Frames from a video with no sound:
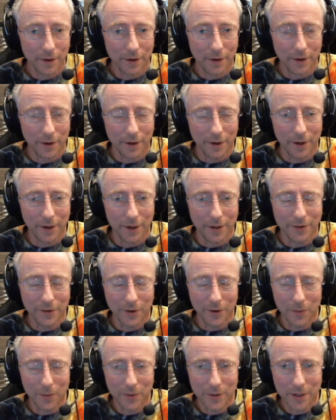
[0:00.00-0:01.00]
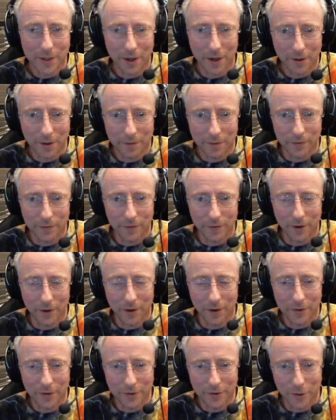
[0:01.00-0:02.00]
It's always kind of
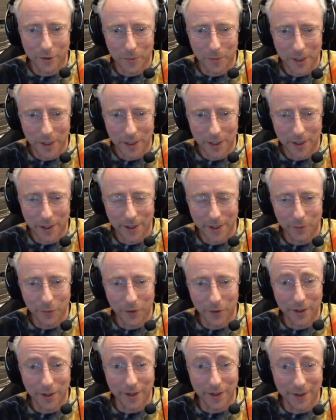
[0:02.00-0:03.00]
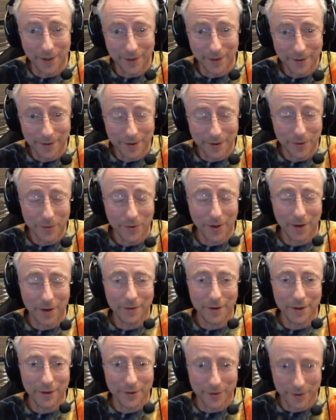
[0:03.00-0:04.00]
unassuming, and then when it hits you
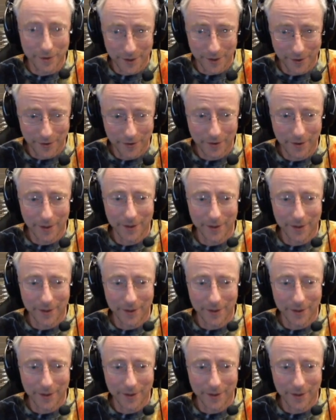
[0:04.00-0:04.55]
after you steal, and